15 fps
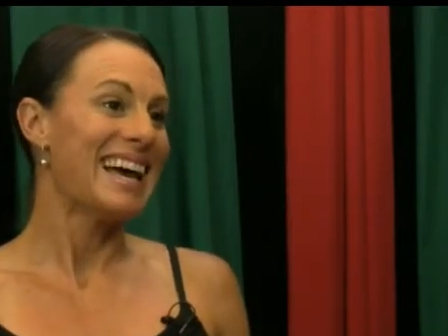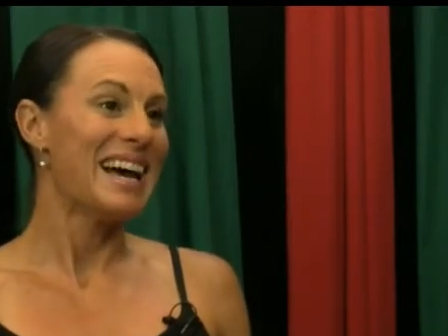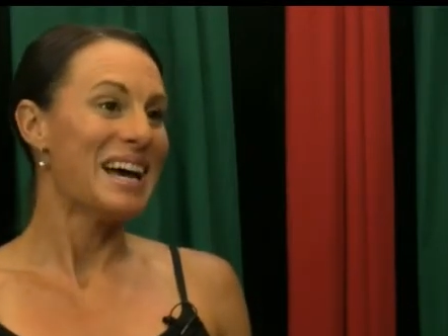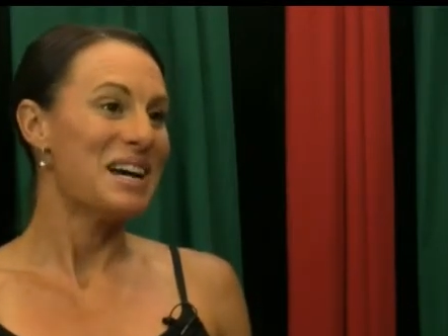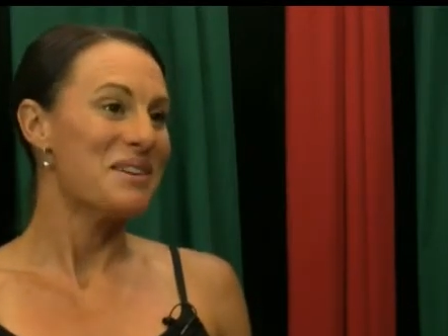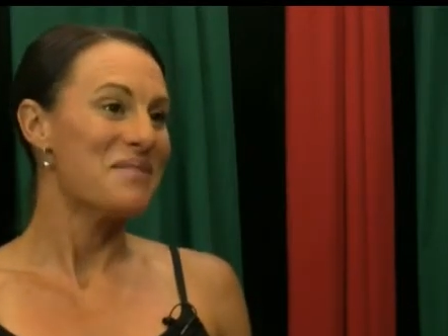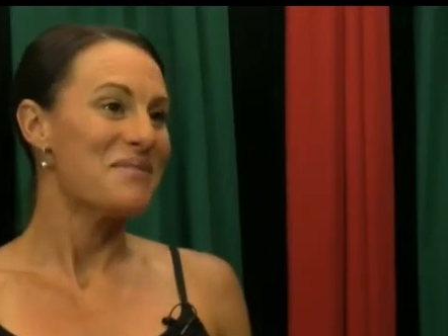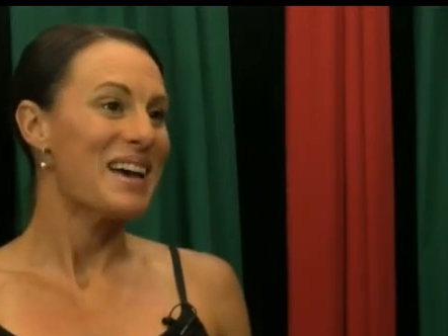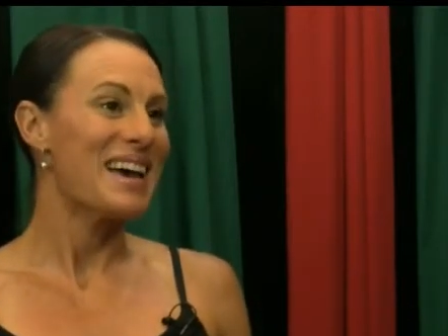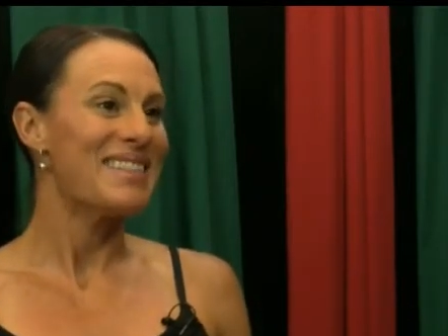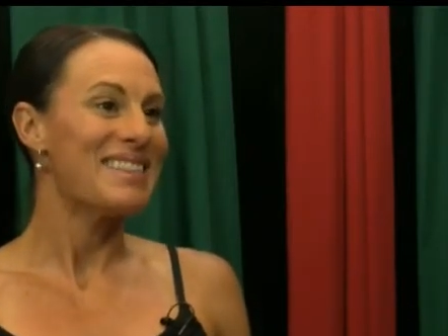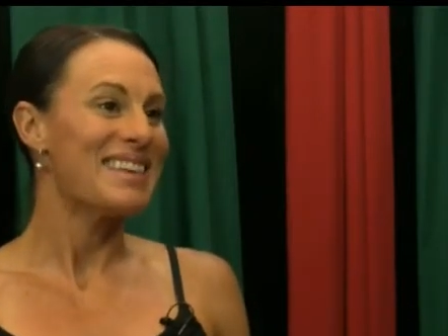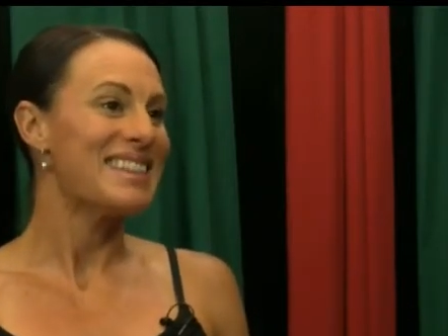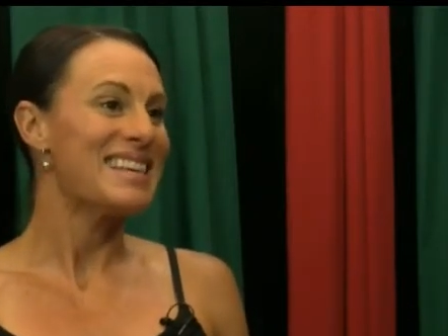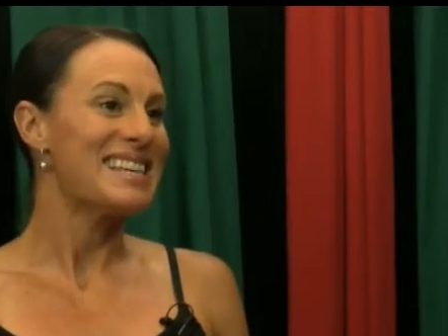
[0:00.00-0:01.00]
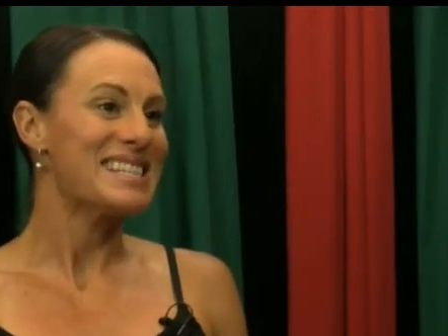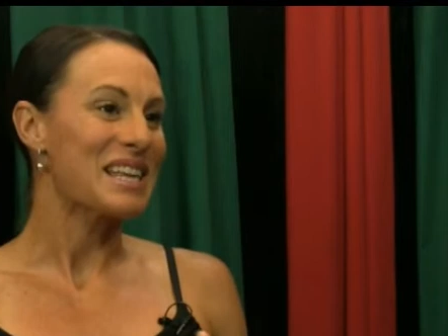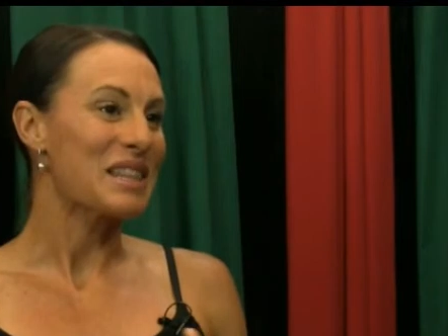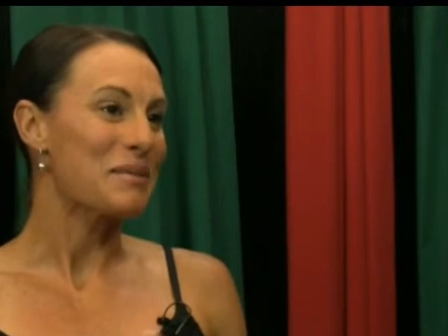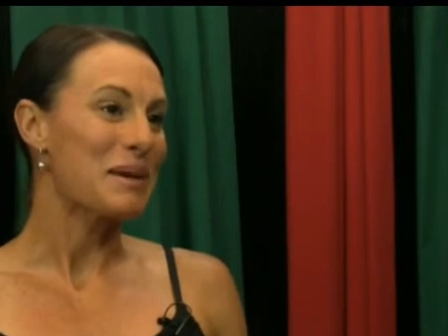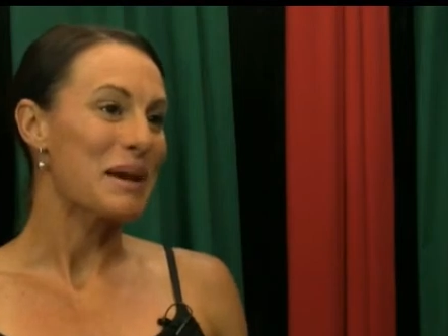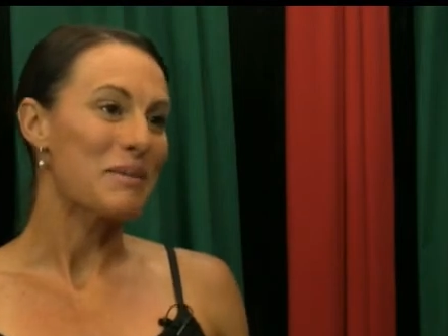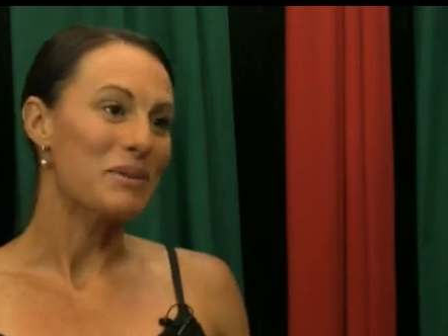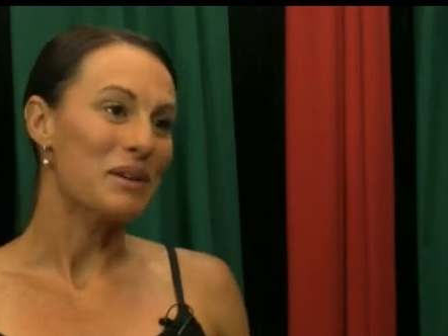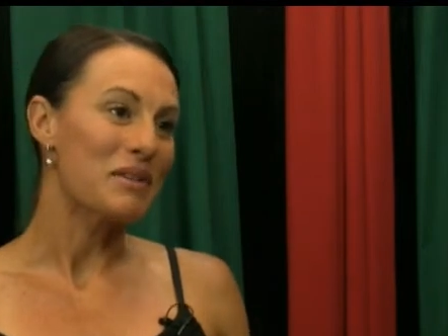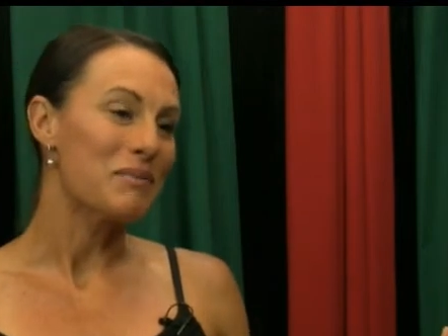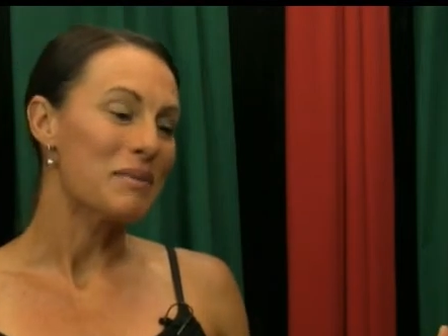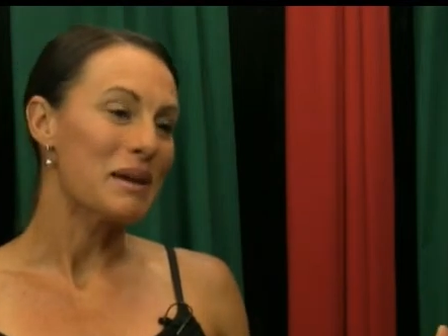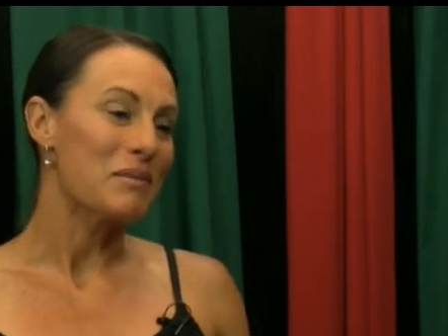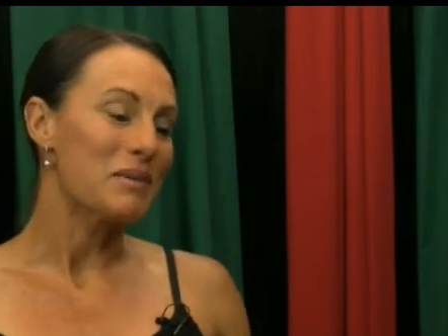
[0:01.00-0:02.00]
And then there's other people
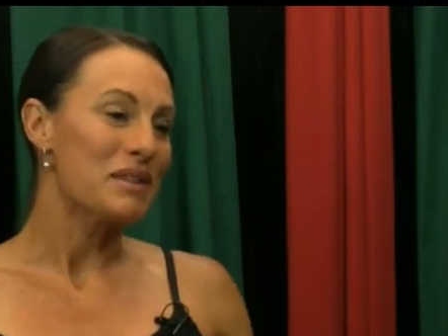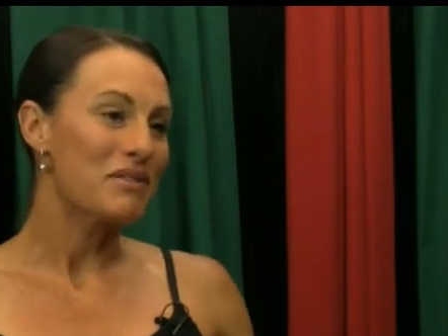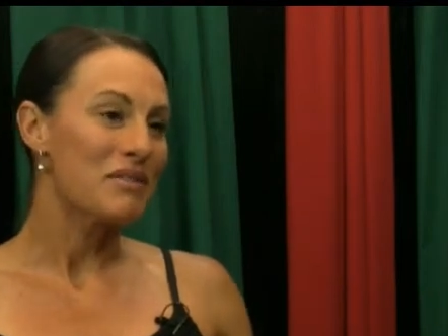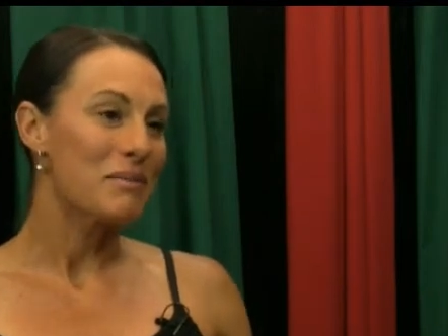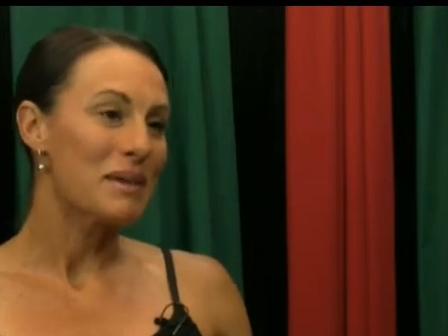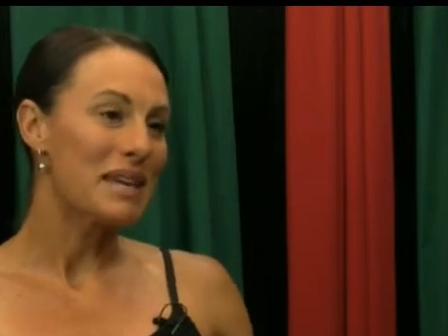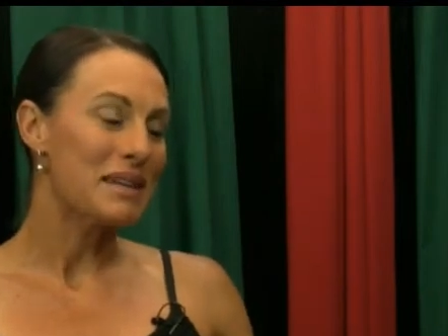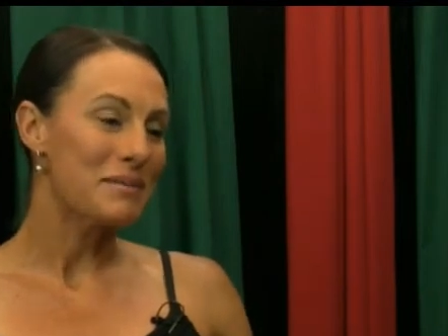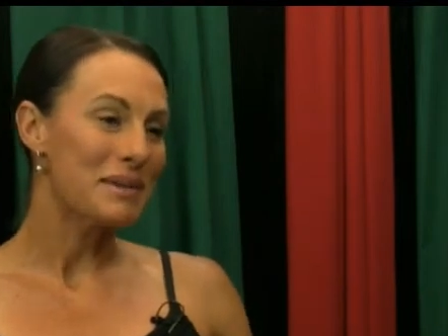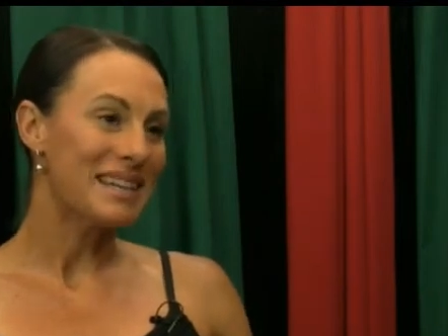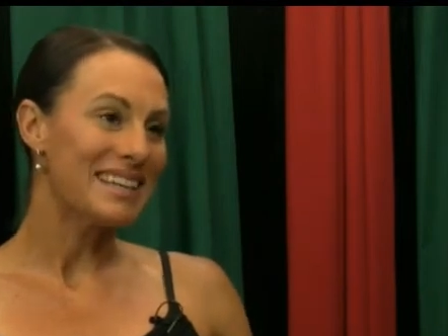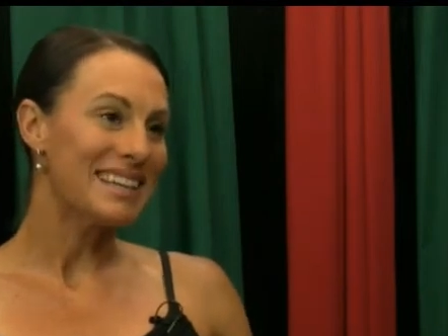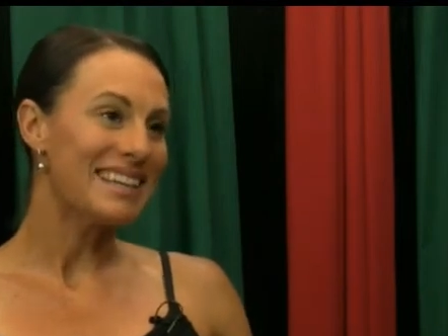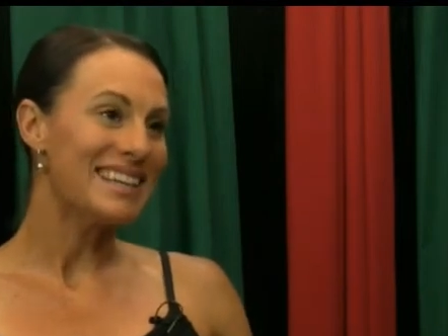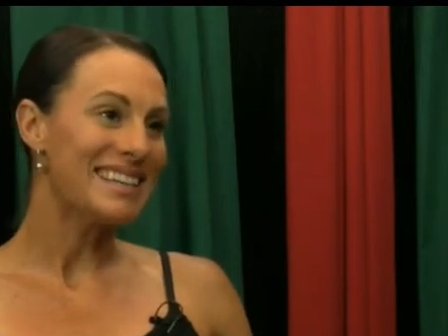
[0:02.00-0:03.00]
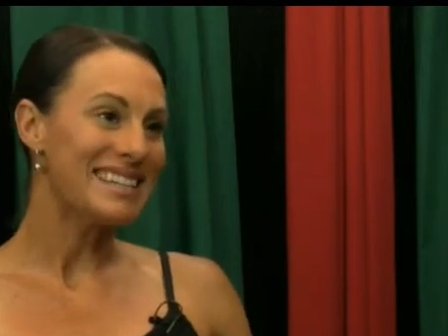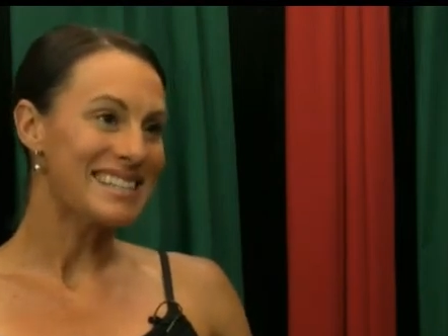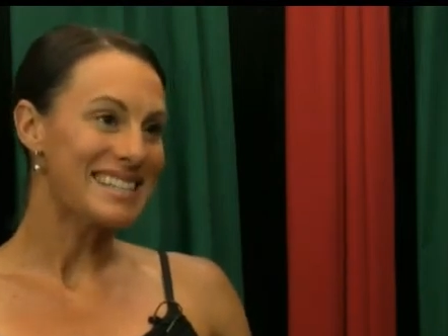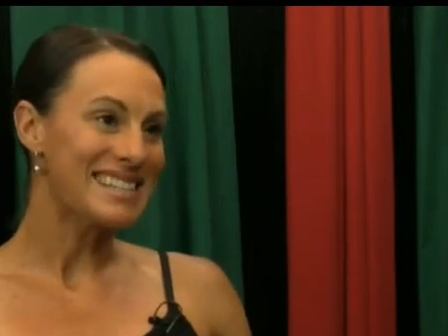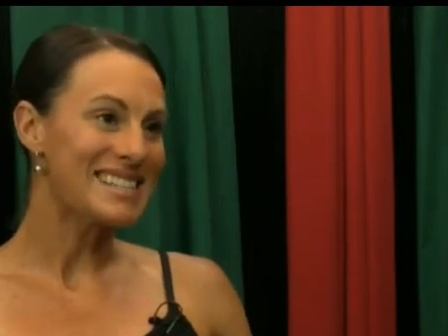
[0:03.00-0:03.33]
I've been with for many, many years.